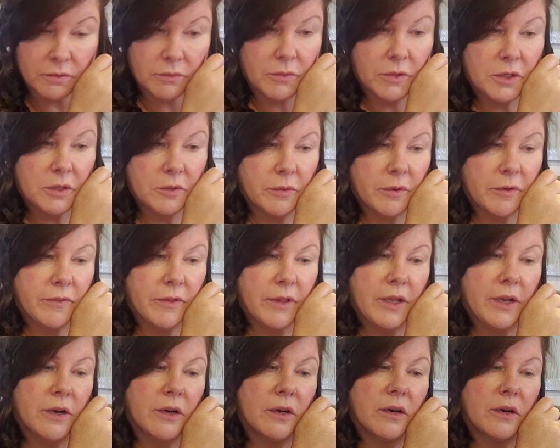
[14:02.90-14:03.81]
where's my
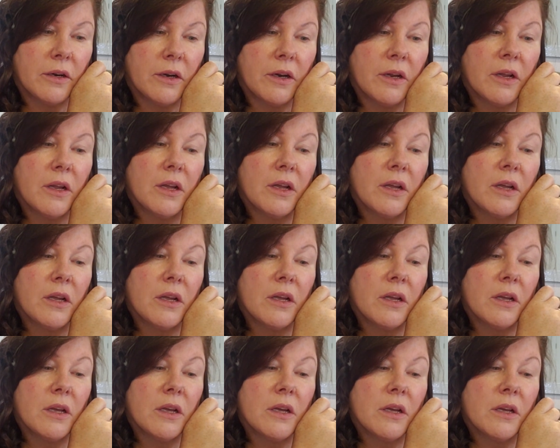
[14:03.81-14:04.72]
flat iron?
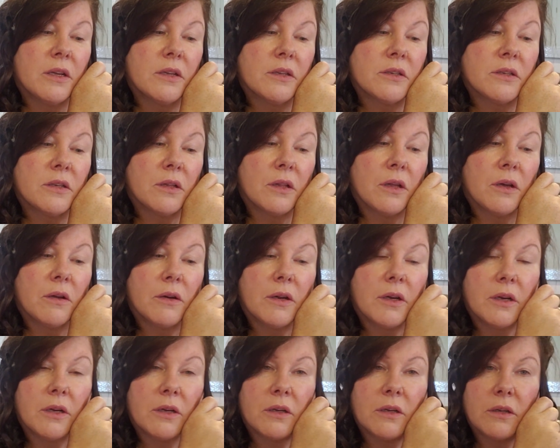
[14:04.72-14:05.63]

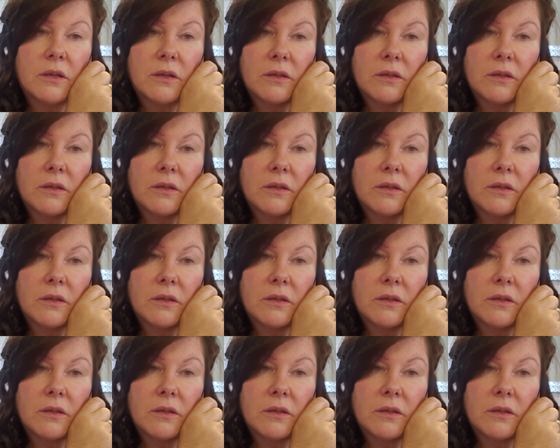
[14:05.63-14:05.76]
Salona.